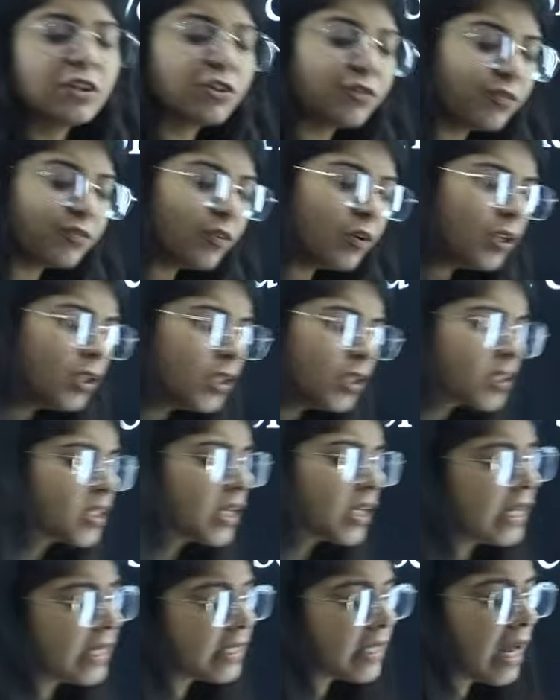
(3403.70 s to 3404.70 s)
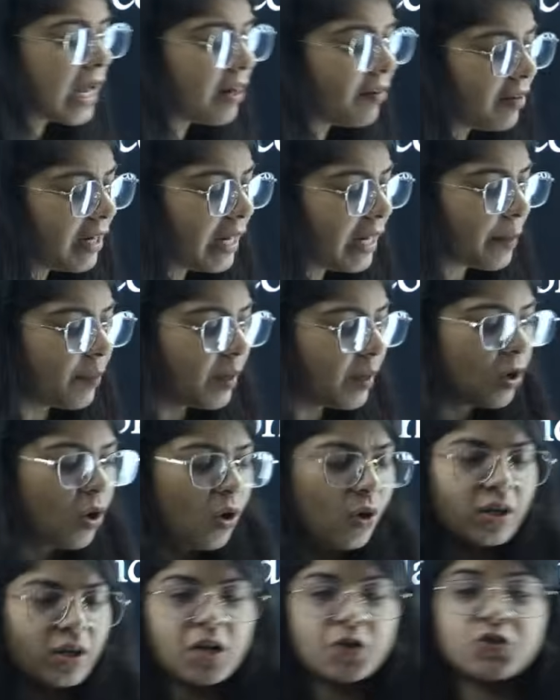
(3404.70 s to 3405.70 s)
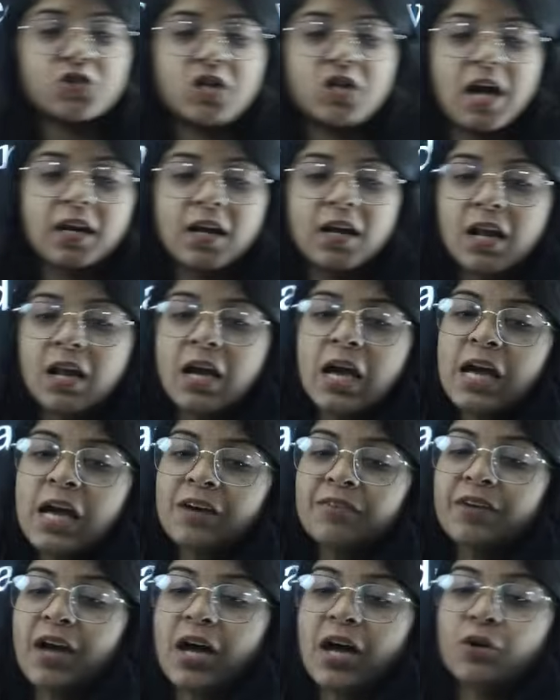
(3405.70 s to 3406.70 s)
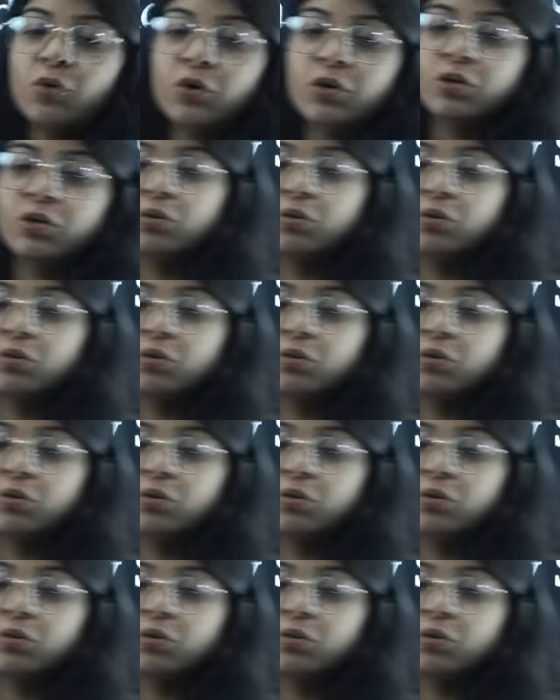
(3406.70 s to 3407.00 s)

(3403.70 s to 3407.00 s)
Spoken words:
full series are available on our channel. We are going to